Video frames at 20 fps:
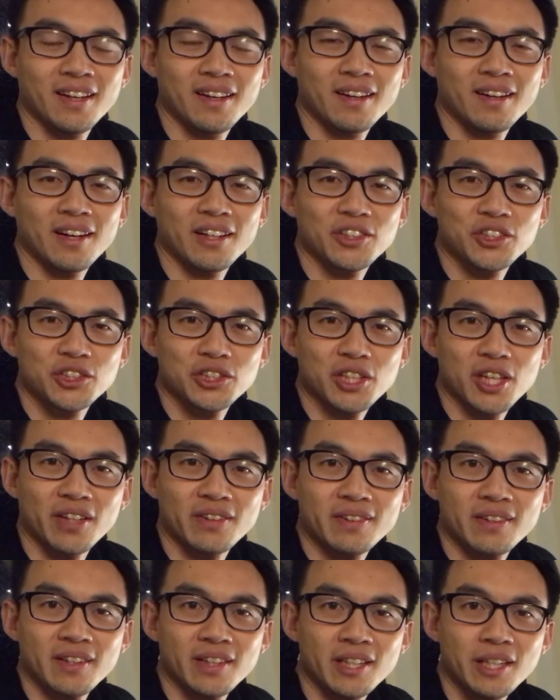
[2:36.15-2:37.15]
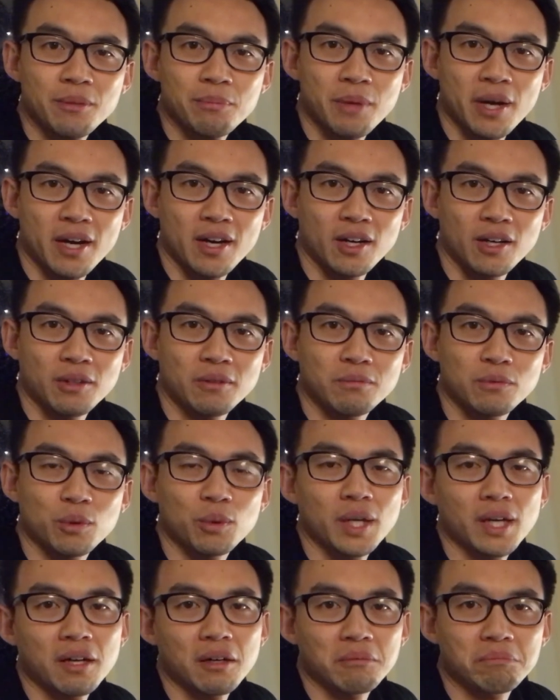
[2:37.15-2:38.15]
I just got the email.
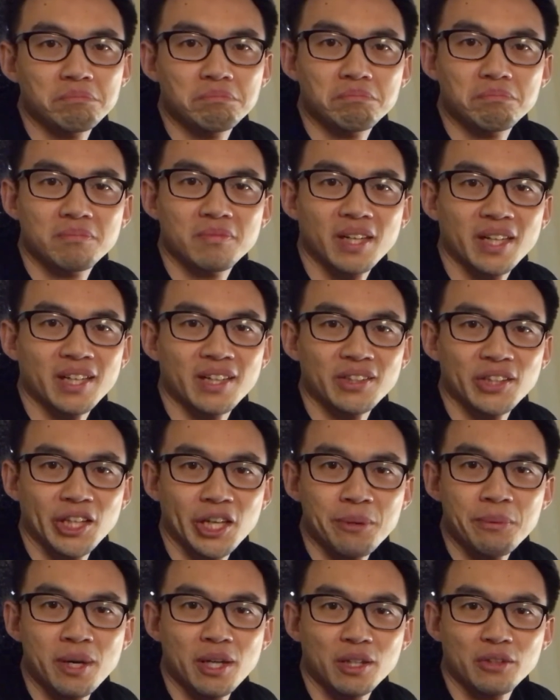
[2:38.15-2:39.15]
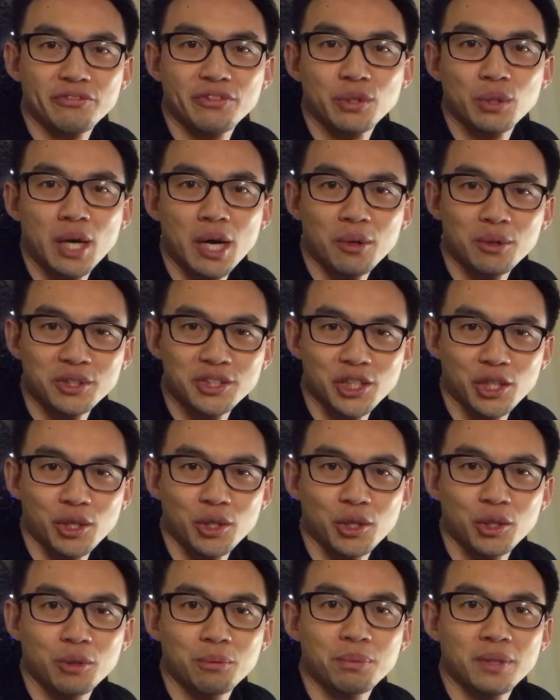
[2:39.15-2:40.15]
Well, I got the email a few hours
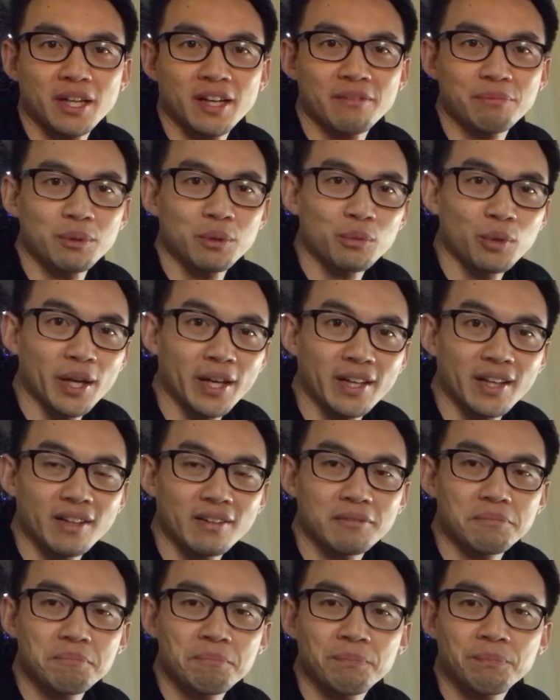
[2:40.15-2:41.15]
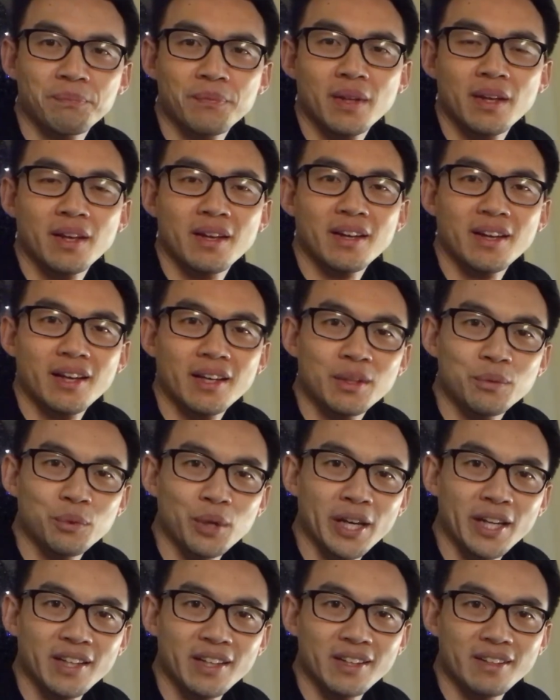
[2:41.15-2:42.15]
ago, but I've been waiting and
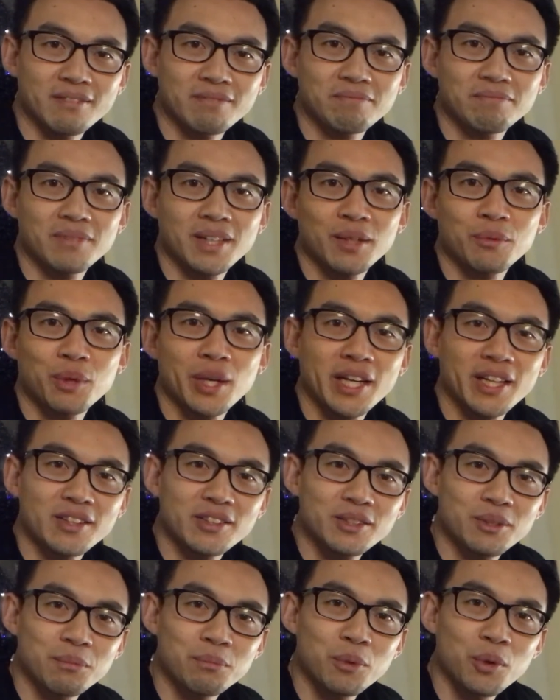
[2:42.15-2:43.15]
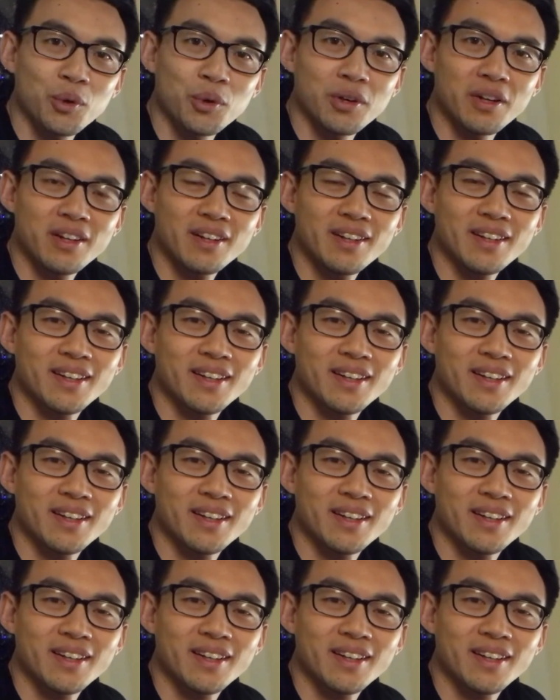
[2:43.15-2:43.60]
waiting and waiting some more